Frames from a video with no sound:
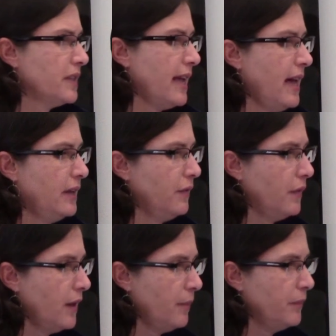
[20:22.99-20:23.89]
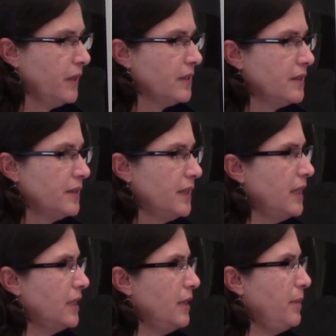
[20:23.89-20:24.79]
is the head of the
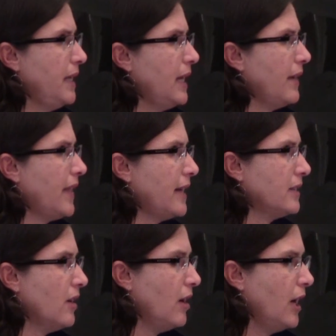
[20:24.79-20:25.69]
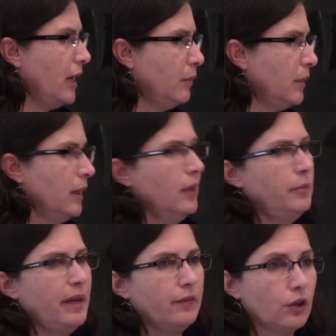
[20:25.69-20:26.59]
CNDP at that time.
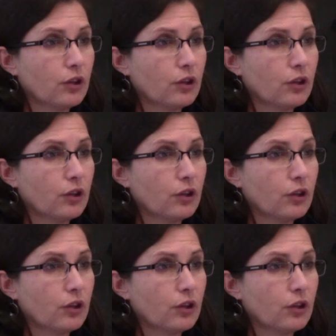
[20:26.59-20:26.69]
You may have